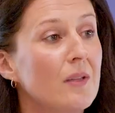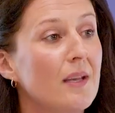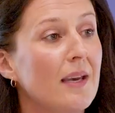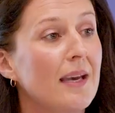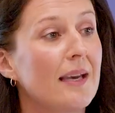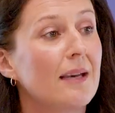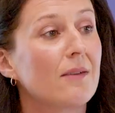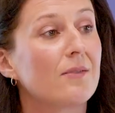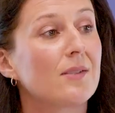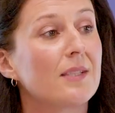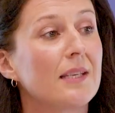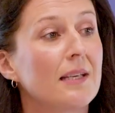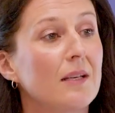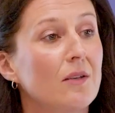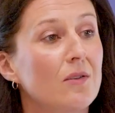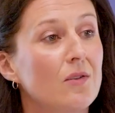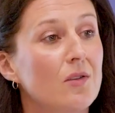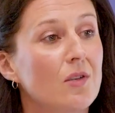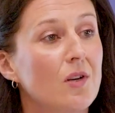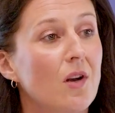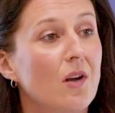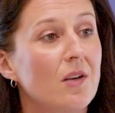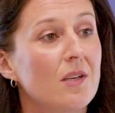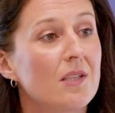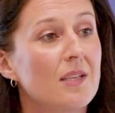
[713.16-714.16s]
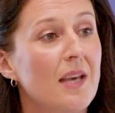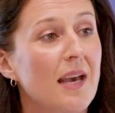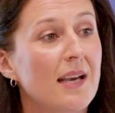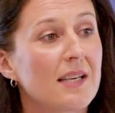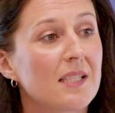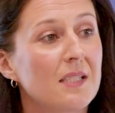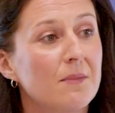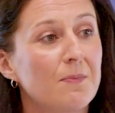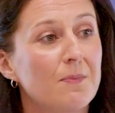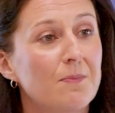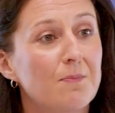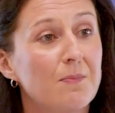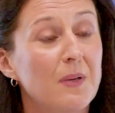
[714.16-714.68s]
in the housing law
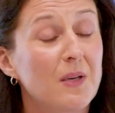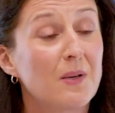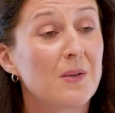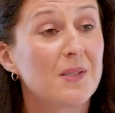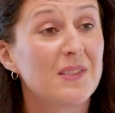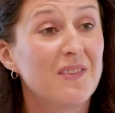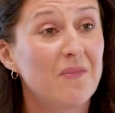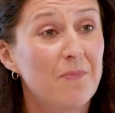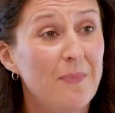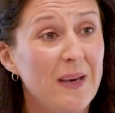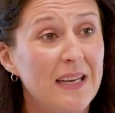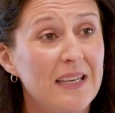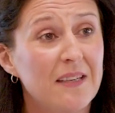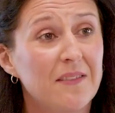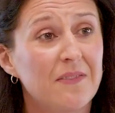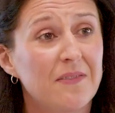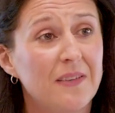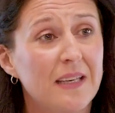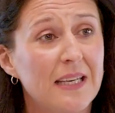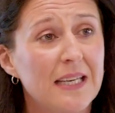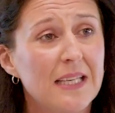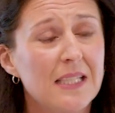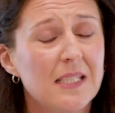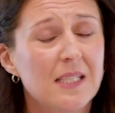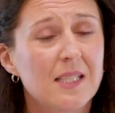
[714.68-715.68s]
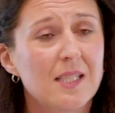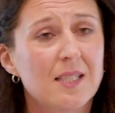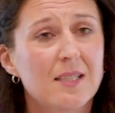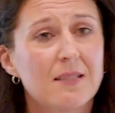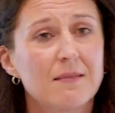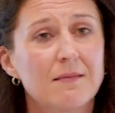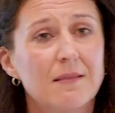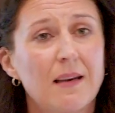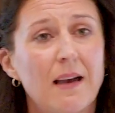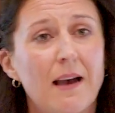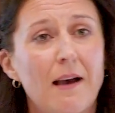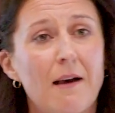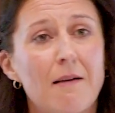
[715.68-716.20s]
context because of benefits.
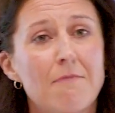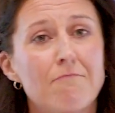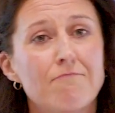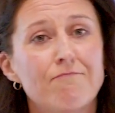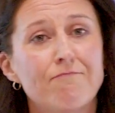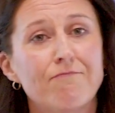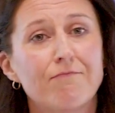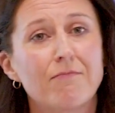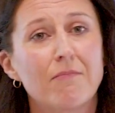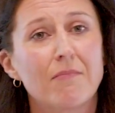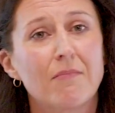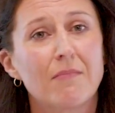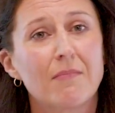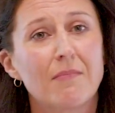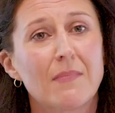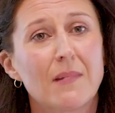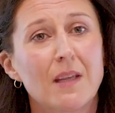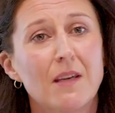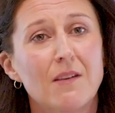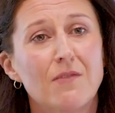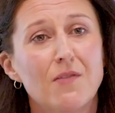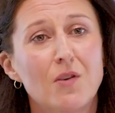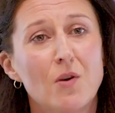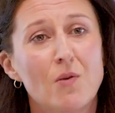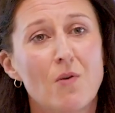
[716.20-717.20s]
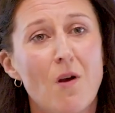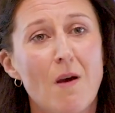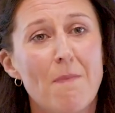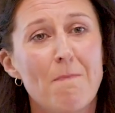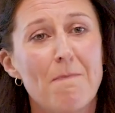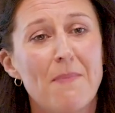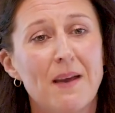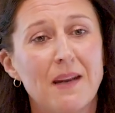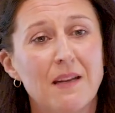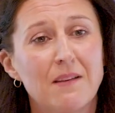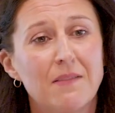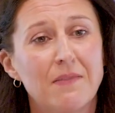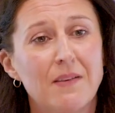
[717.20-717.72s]
If you're
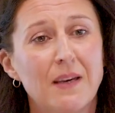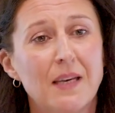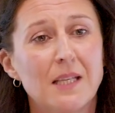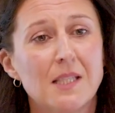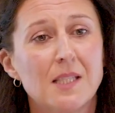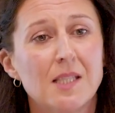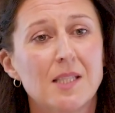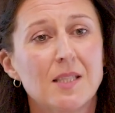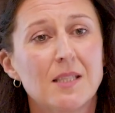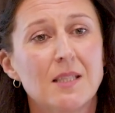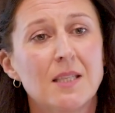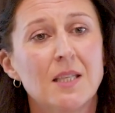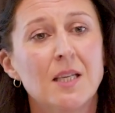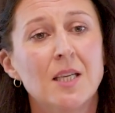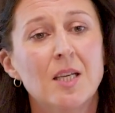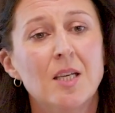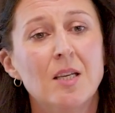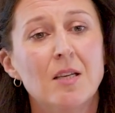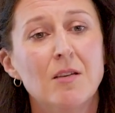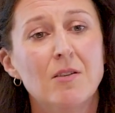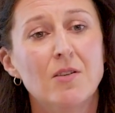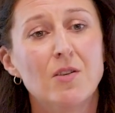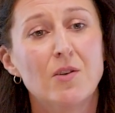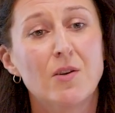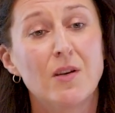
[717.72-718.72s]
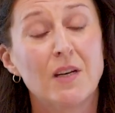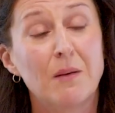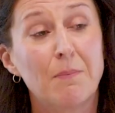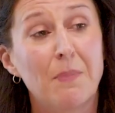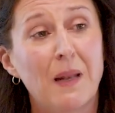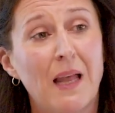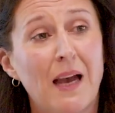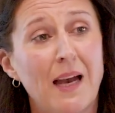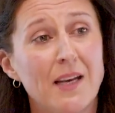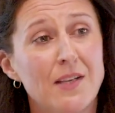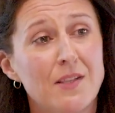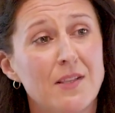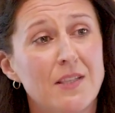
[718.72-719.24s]
on benefits, you can
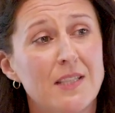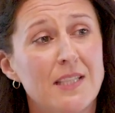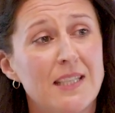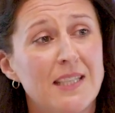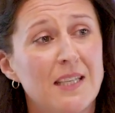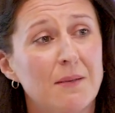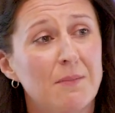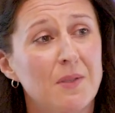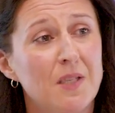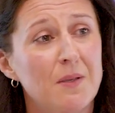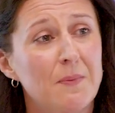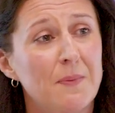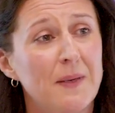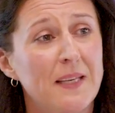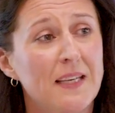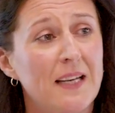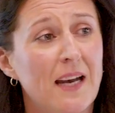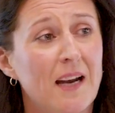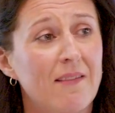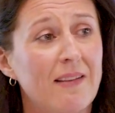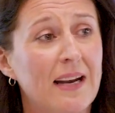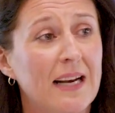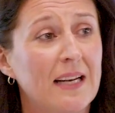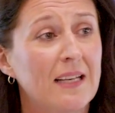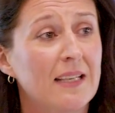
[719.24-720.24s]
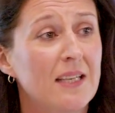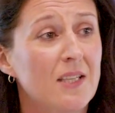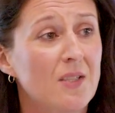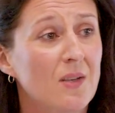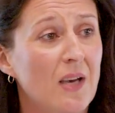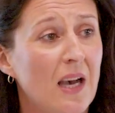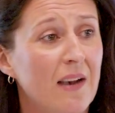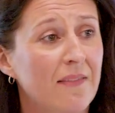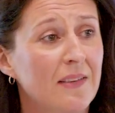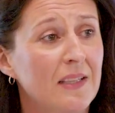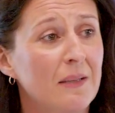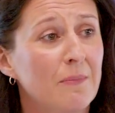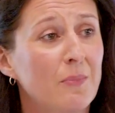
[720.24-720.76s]
apply to the DWP directly to
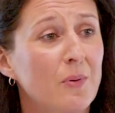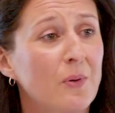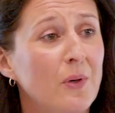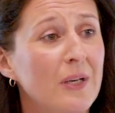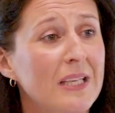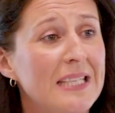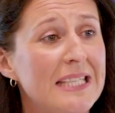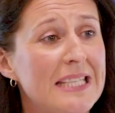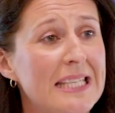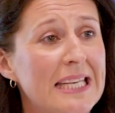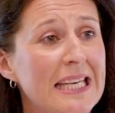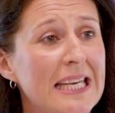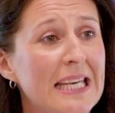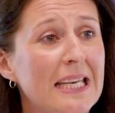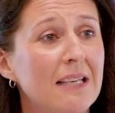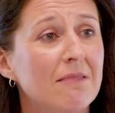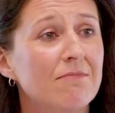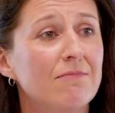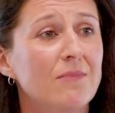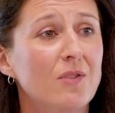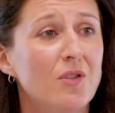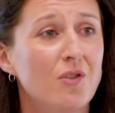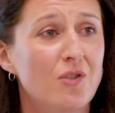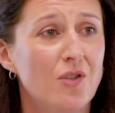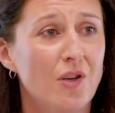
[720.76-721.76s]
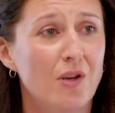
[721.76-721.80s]
have an appointee. You